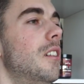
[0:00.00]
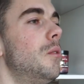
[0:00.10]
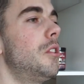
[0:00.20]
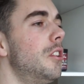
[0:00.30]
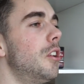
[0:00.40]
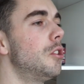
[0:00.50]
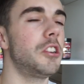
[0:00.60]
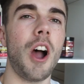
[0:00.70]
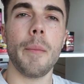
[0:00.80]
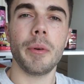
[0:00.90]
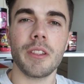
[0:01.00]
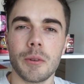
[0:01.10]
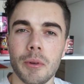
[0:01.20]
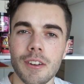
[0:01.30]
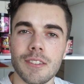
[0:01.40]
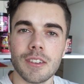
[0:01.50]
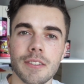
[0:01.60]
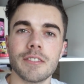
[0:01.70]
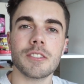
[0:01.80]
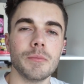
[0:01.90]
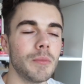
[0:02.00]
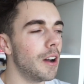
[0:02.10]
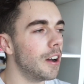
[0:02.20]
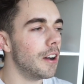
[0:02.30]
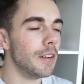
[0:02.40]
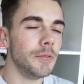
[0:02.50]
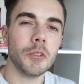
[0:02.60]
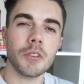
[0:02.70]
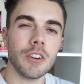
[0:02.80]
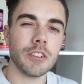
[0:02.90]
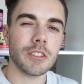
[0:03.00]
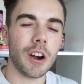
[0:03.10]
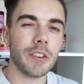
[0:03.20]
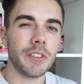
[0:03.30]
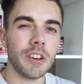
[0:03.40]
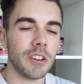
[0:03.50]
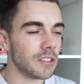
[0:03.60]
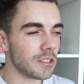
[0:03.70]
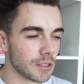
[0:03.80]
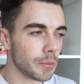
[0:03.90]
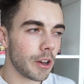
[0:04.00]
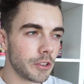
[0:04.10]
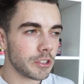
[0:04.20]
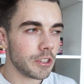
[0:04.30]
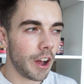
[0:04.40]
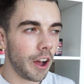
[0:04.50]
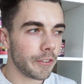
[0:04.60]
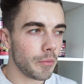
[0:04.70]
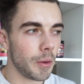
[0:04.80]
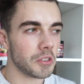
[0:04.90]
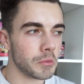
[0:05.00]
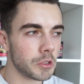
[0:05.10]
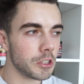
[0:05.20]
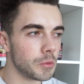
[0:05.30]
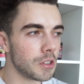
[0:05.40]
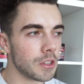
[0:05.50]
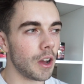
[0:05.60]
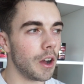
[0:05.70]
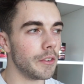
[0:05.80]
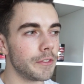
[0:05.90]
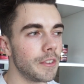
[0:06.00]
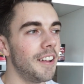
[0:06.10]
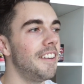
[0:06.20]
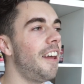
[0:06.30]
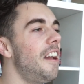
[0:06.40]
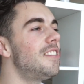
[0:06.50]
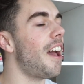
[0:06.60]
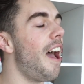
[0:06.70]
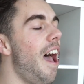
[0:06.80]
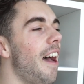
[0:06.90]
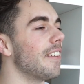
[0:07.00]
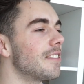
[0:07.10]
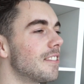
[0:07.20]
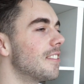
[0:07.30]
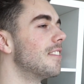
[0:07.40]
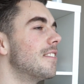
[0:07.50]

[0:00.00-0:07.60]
we're gonna go shop a little bit. Some New Year's outfits, some other stuff, maybe some Christmas stuff. Nice ass!